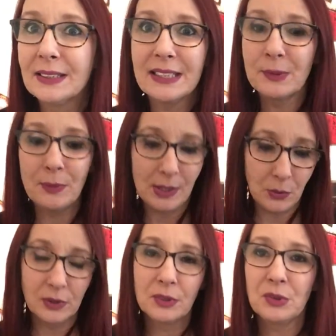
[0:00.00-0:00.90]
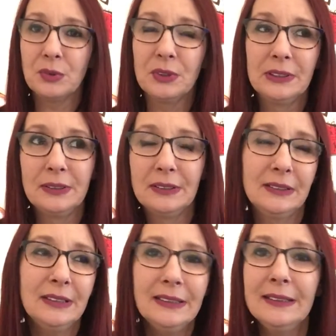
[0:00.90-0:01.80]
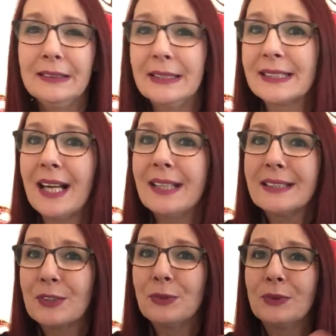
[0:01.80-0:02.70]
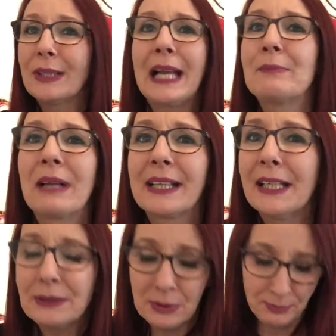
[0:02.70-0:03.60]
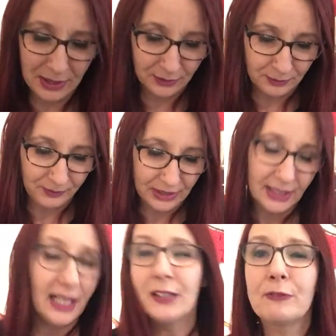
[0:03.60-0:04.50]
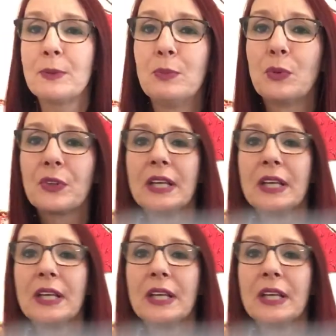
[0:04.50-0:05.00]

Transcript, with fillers: as well. So oh, it's hard. I don't know. I can't. I can't compare them. I love them both.